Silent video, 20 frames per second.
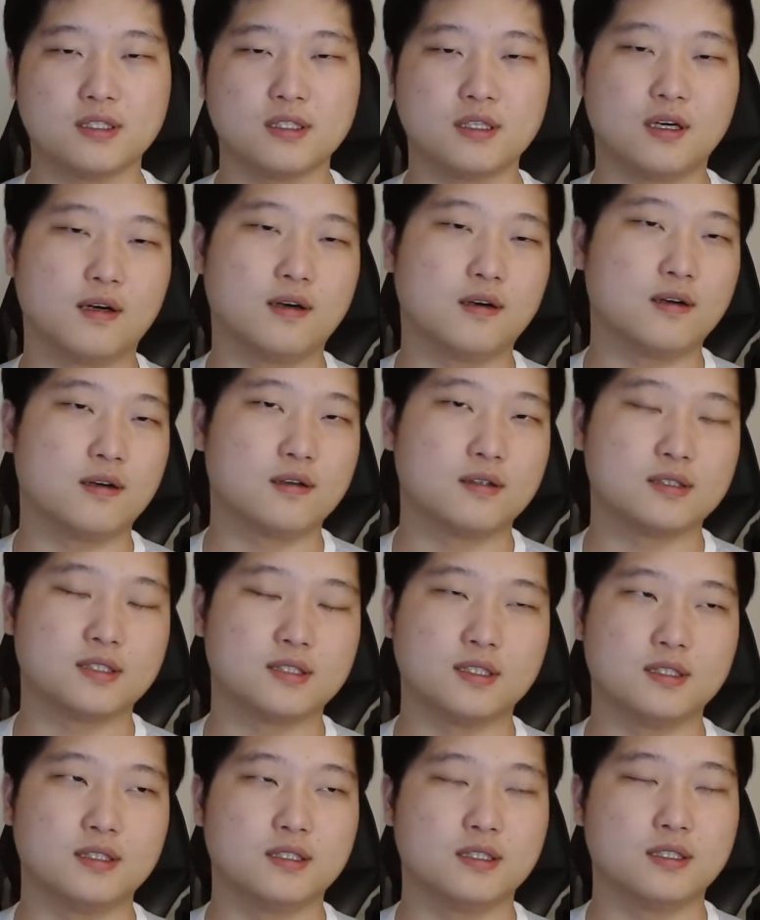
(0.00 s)
or
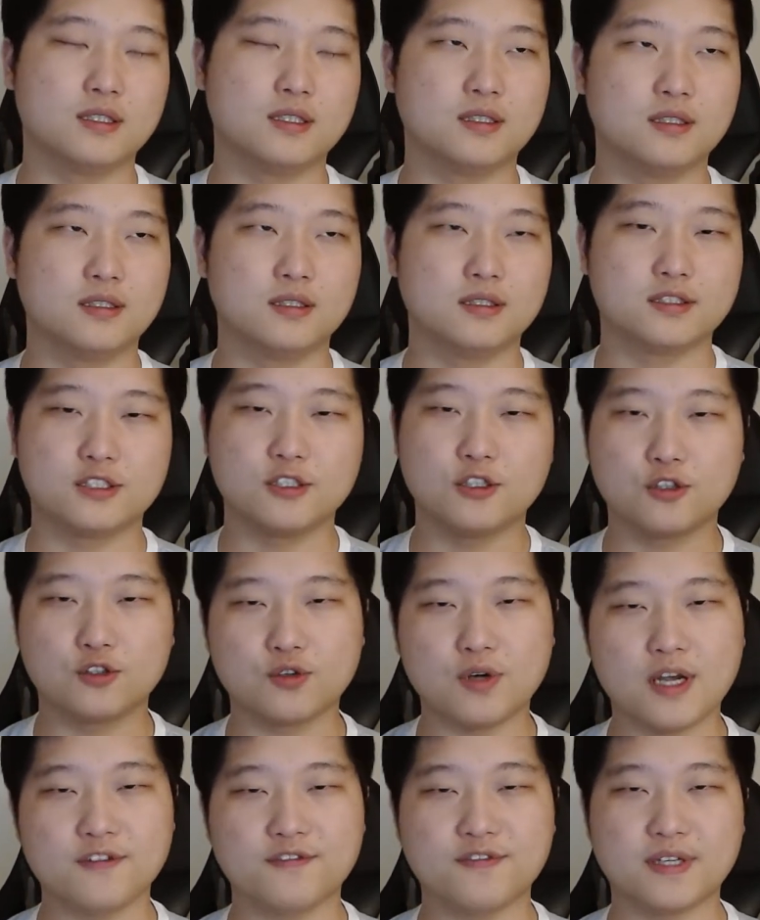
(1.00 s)
the
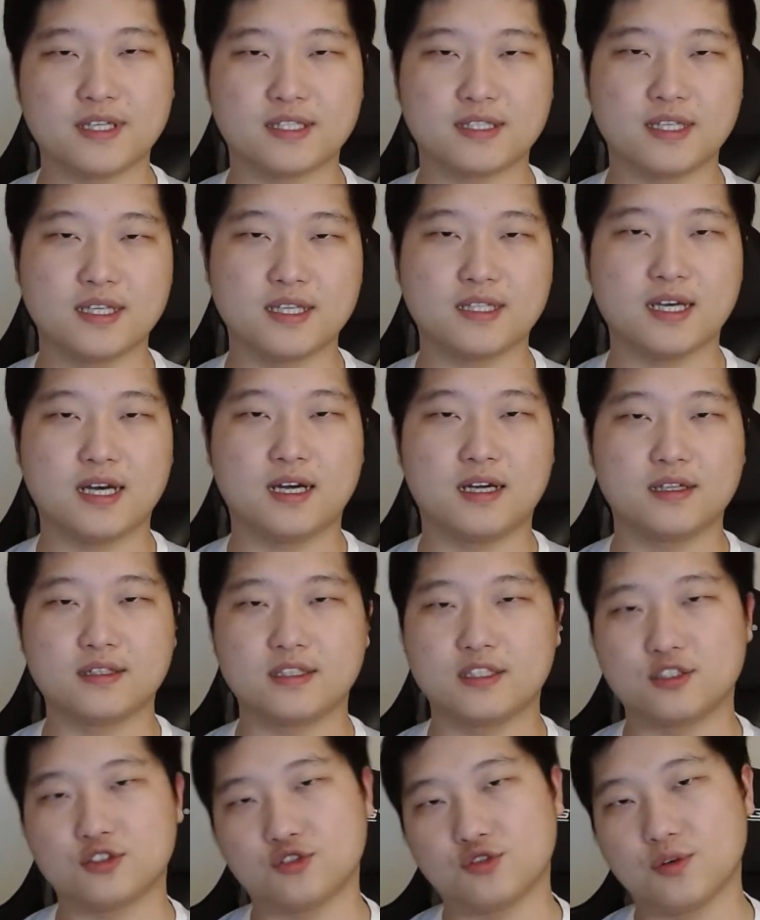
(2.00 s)
geographic data
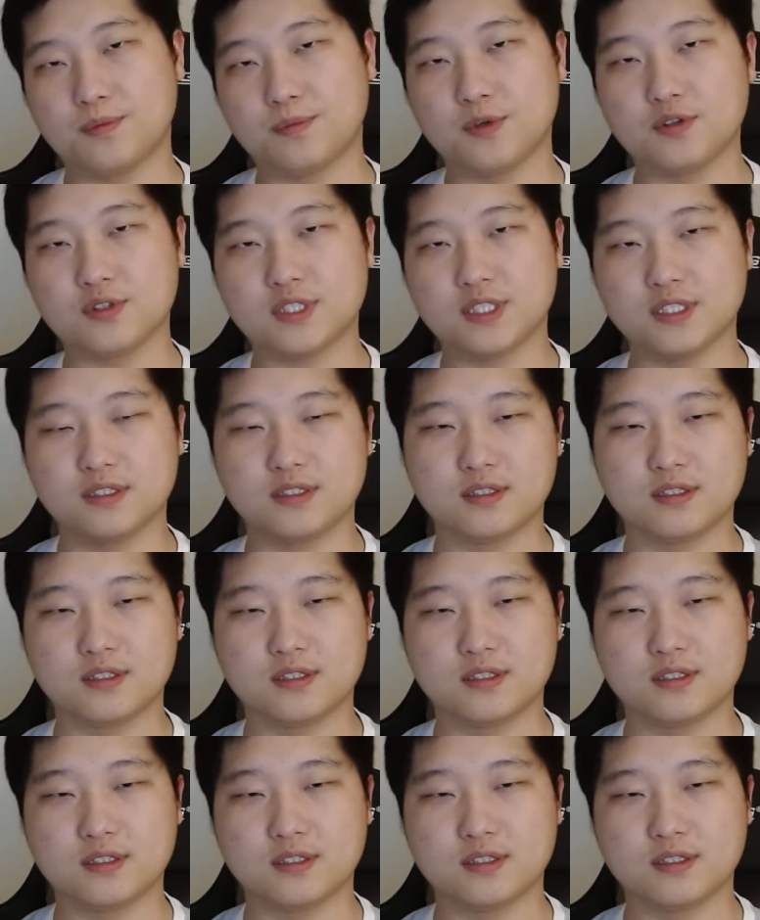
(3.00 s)
distribution.